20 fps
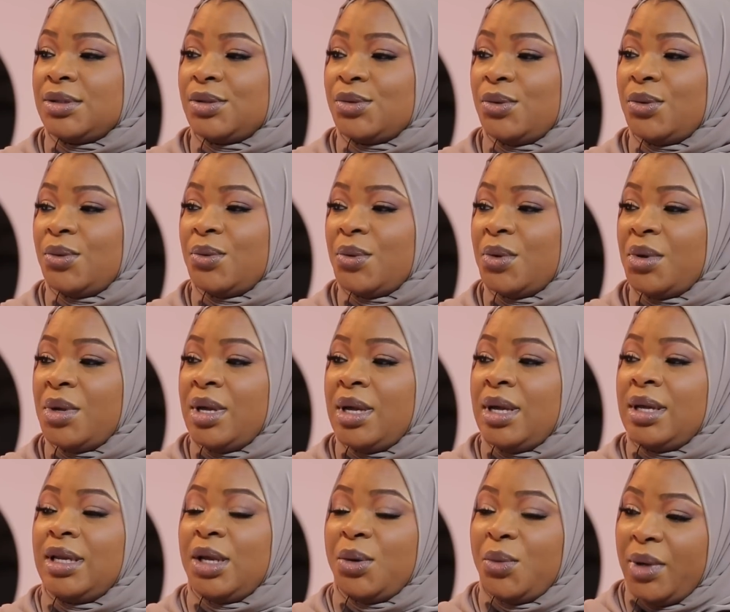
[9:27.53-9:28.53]
So
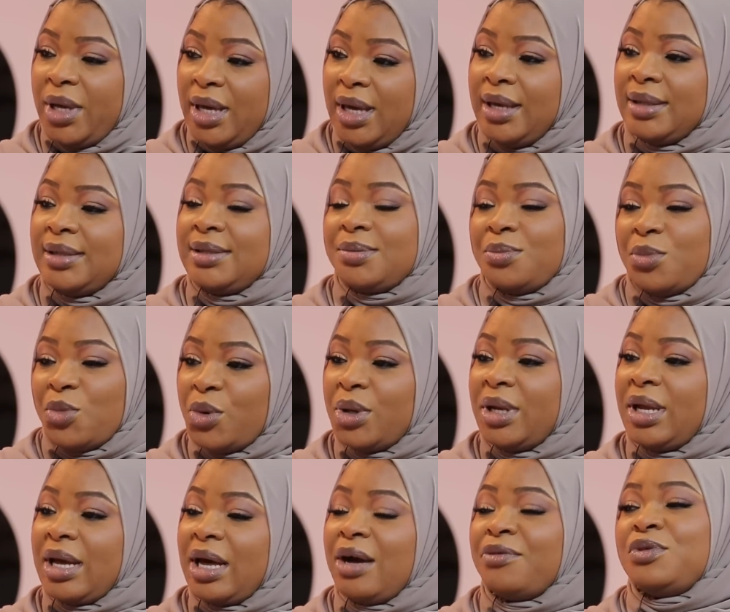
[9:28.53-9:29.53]
they will eat
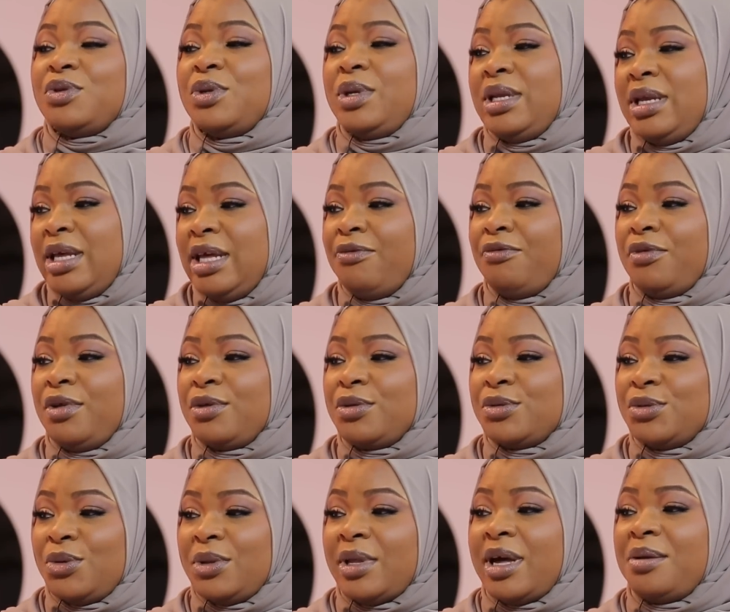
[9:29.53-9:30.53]
morning, afternoon, evening.
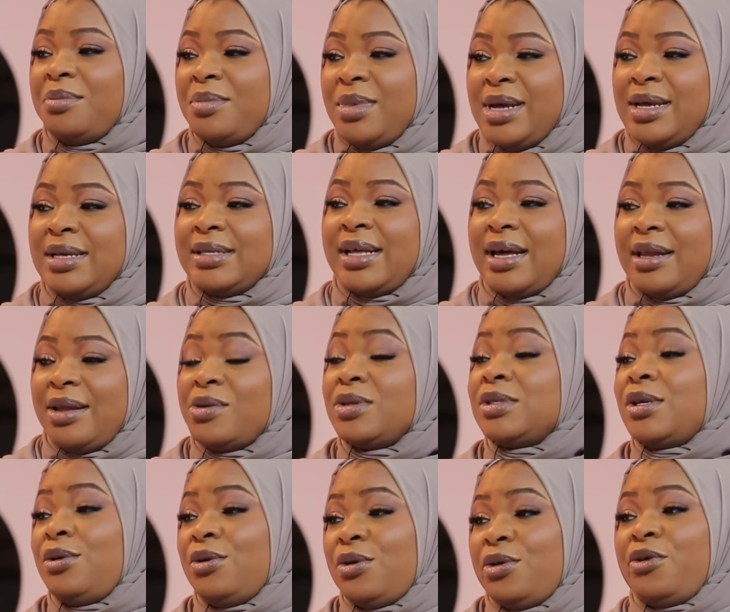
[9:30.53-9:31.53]
So that means that there
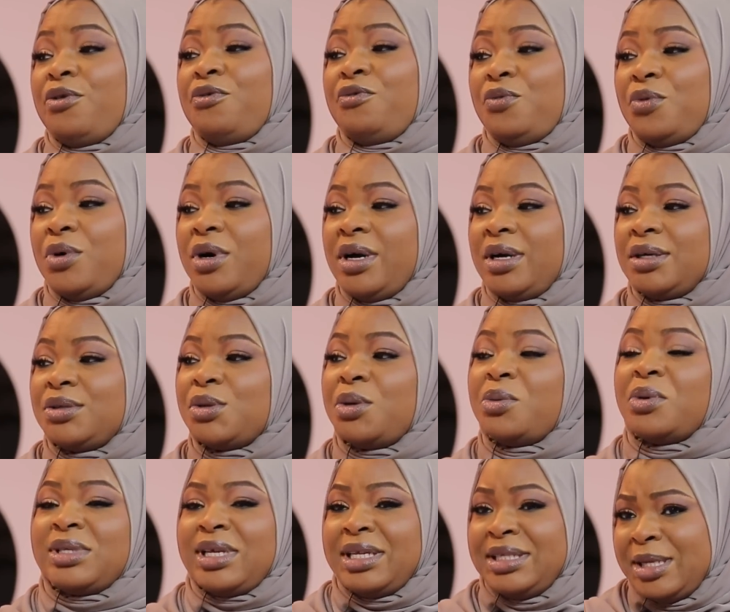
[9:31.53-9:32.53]
was a lot of work. So it
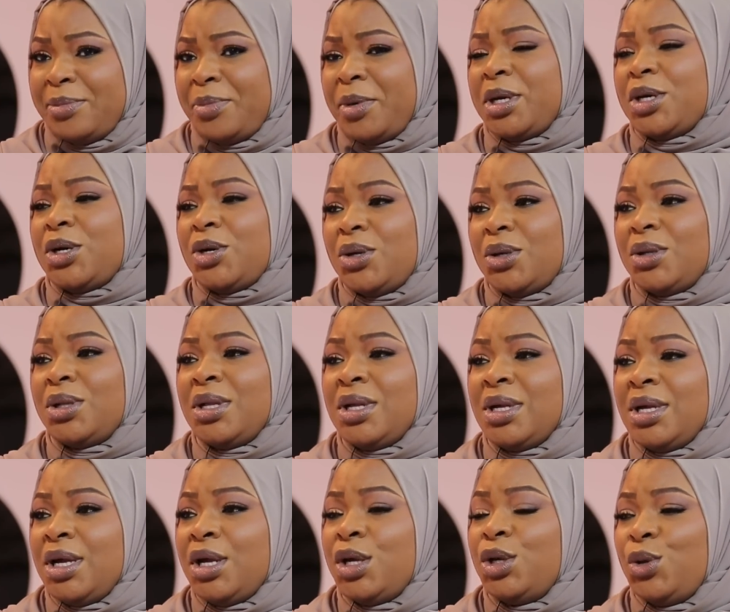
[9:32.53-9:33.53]
was a typical,
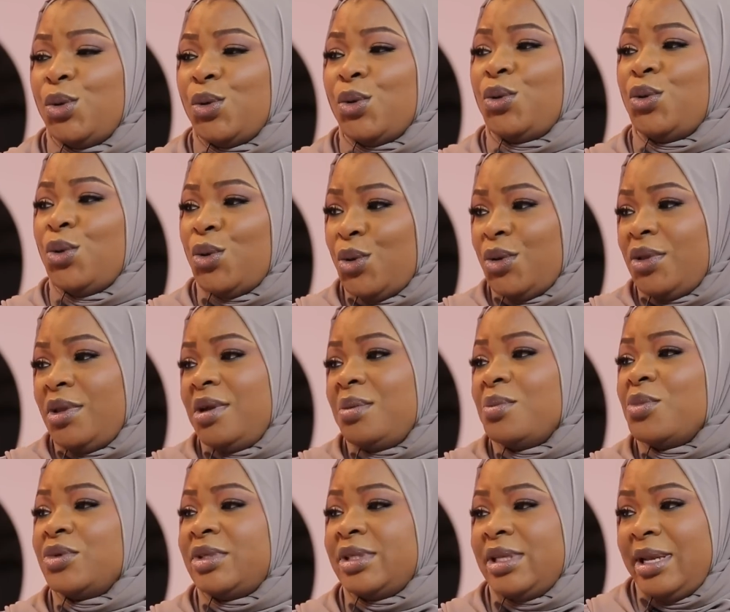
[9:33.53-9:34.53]

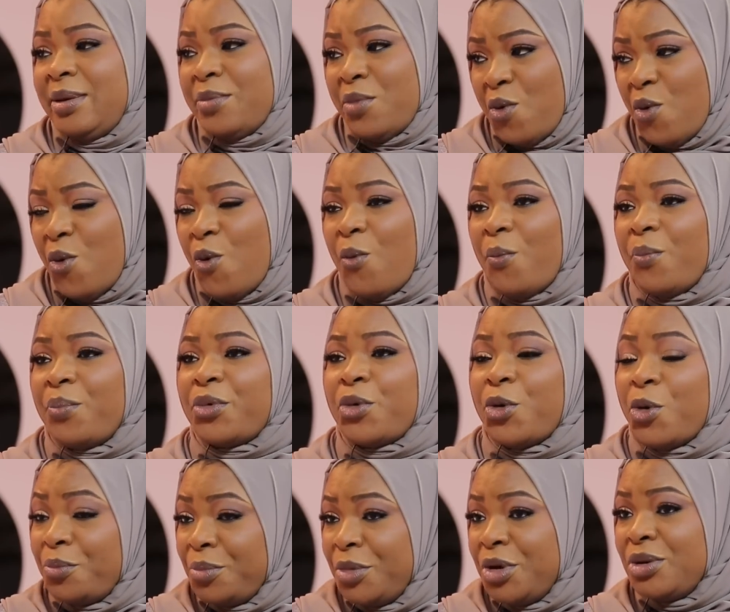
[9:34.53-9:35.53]
Northern Muslim home,
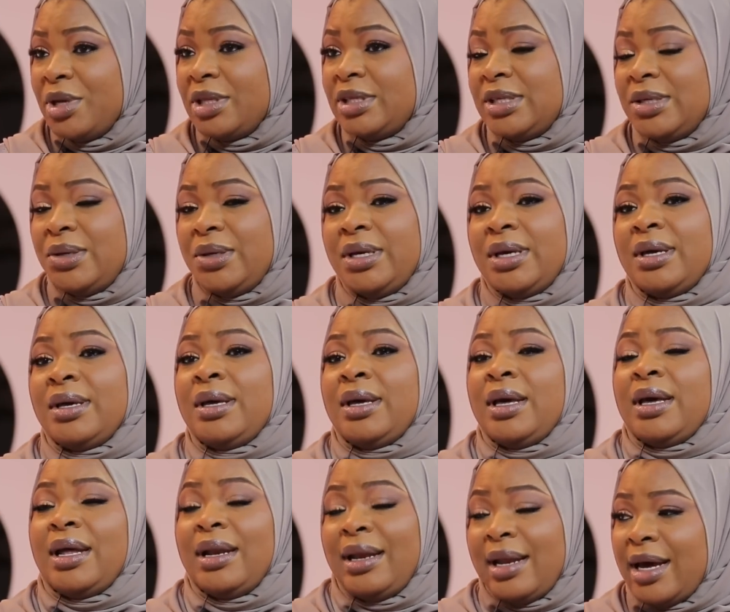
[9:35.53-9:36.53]
community,
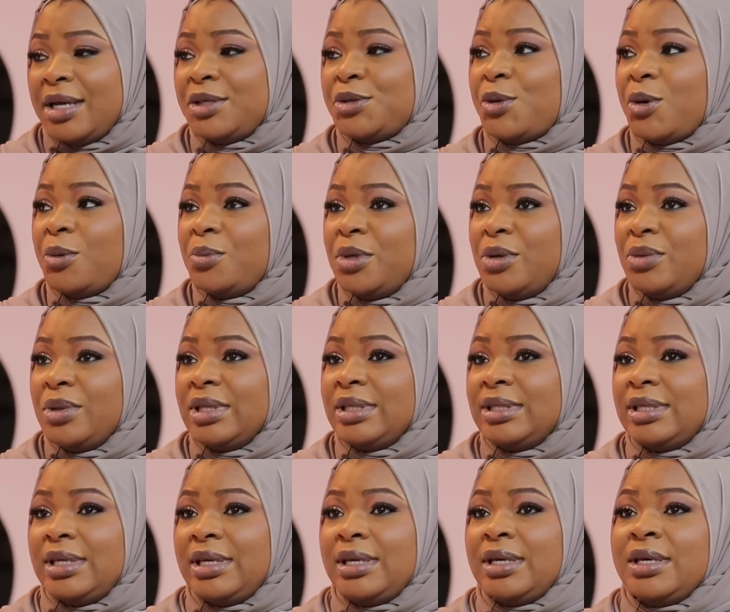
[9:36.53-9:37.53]
a large
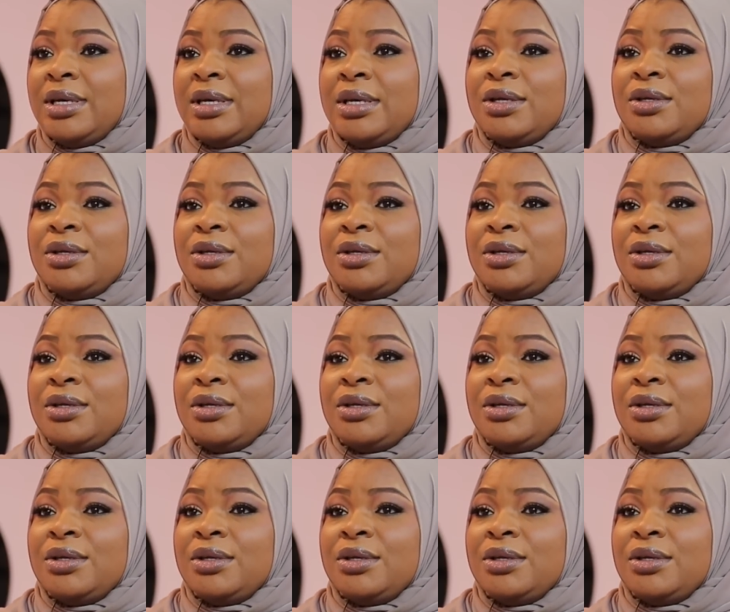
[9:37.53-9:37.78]
community.